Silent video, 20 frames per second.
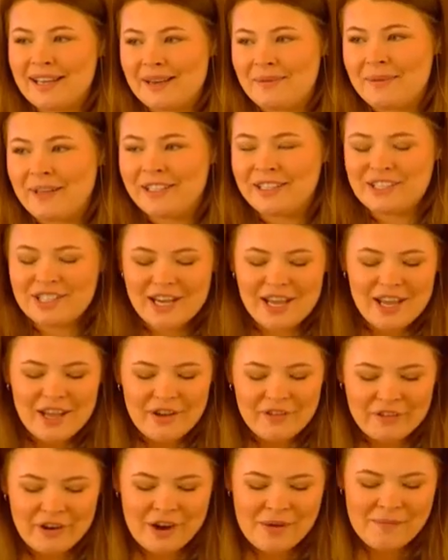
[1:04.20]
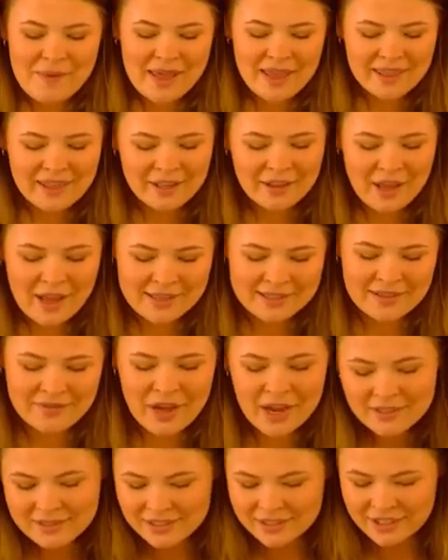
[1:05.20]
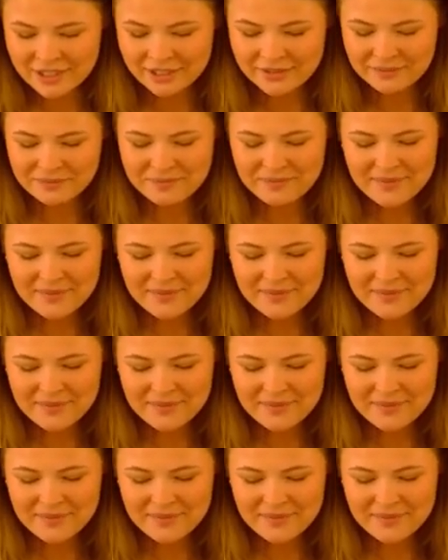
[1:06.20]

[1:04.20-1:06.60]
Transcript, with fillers: damage from the loss of oxygen.